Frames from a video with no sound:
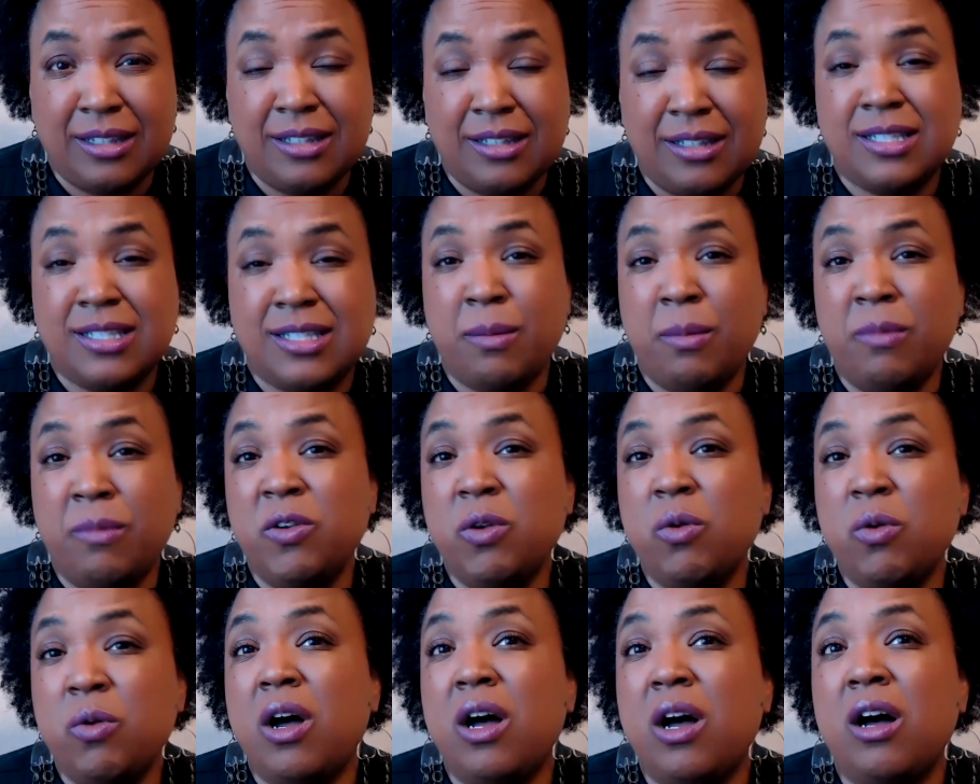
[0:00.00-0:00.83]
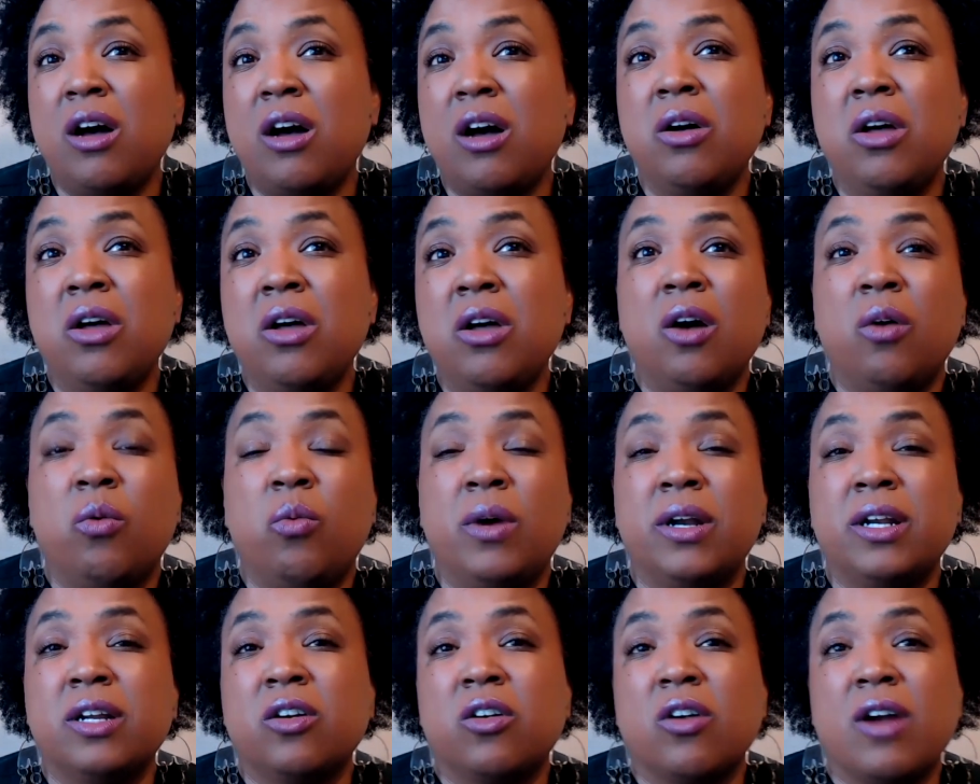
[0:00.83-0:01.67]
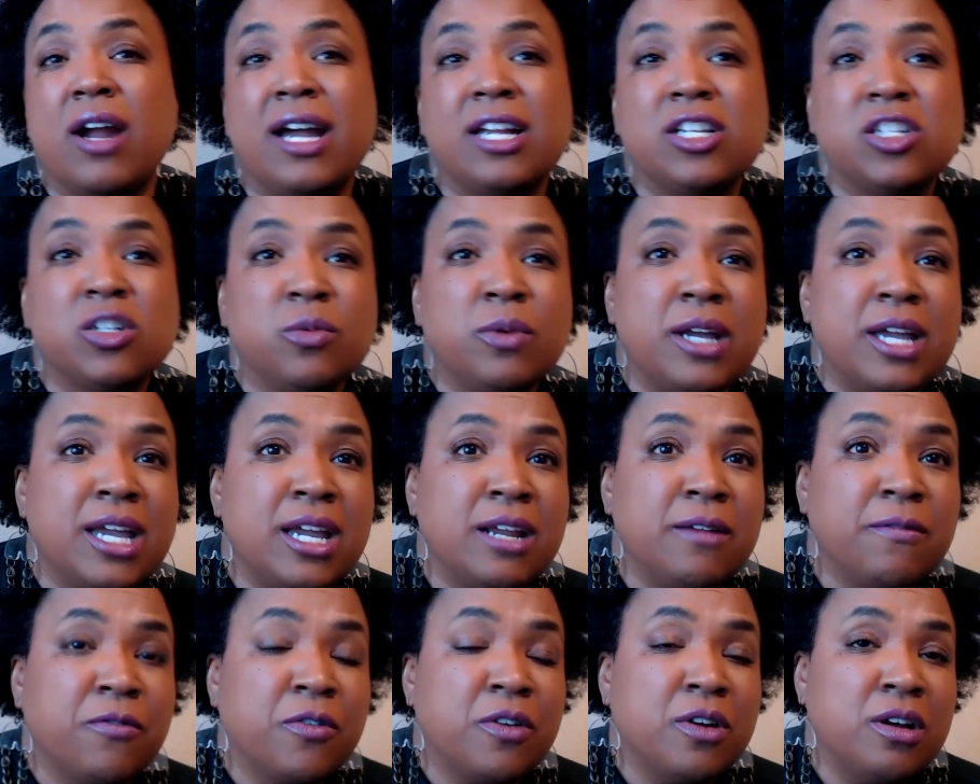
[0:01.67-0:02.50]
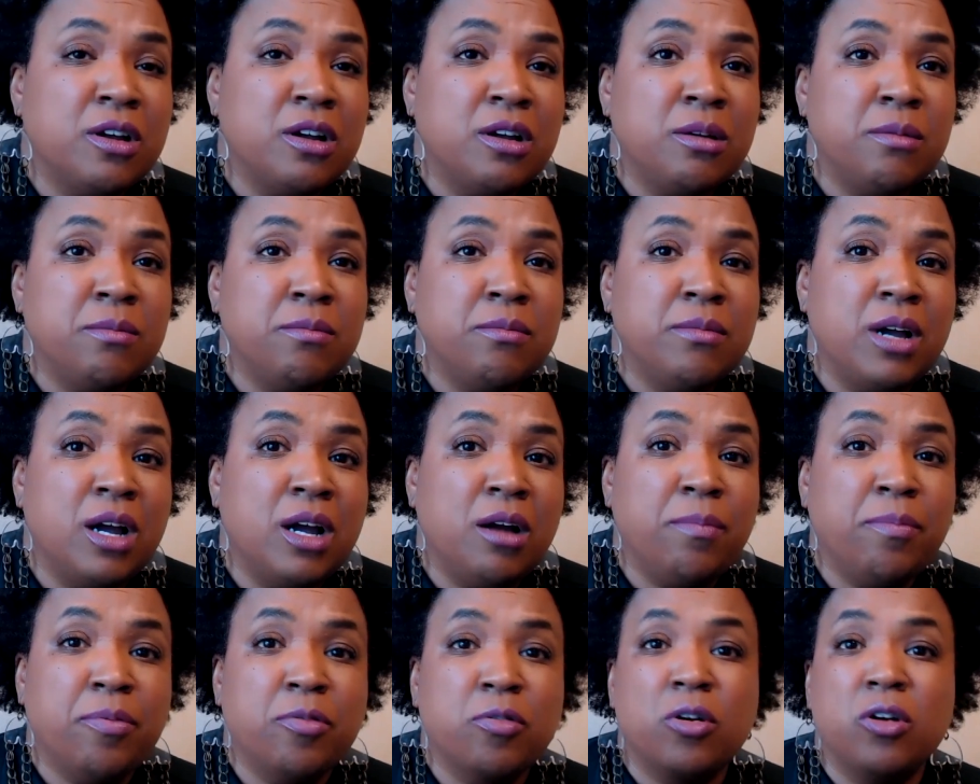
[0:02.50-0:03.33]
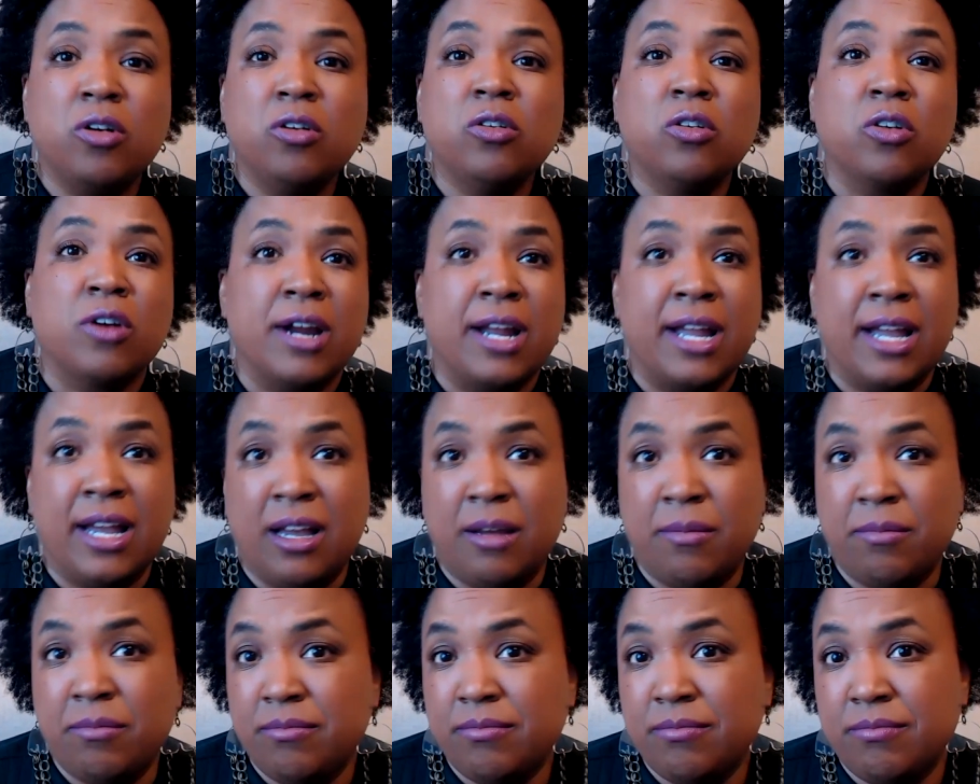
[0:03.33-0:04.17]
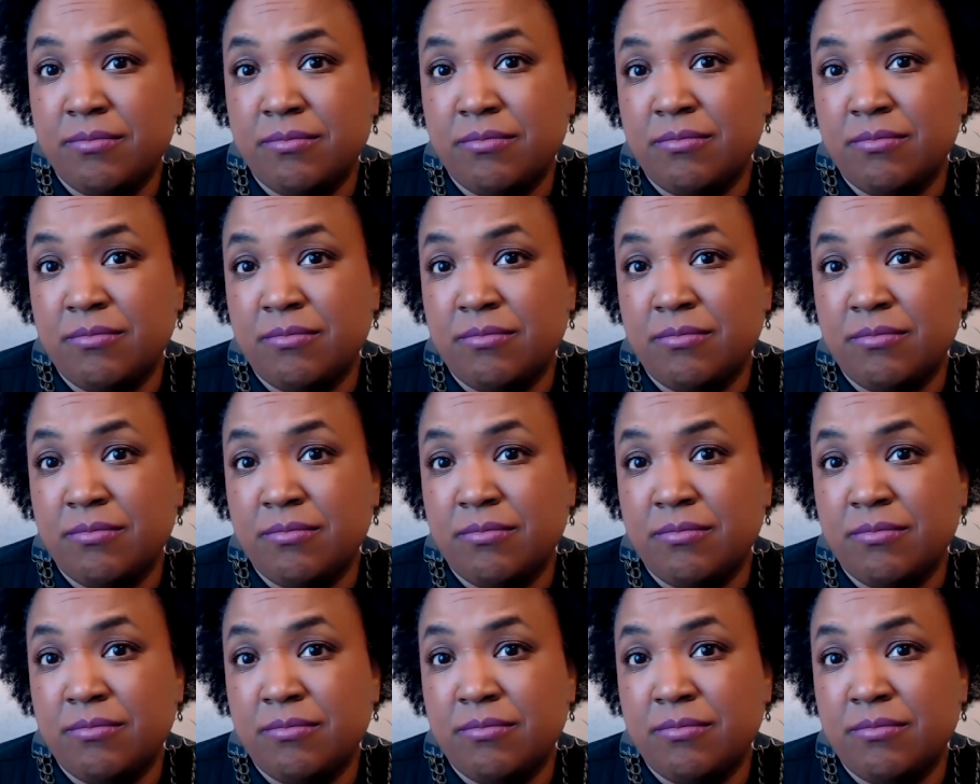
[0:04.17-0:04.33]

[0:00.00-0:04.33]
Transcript: Some of you all want to graduate from a program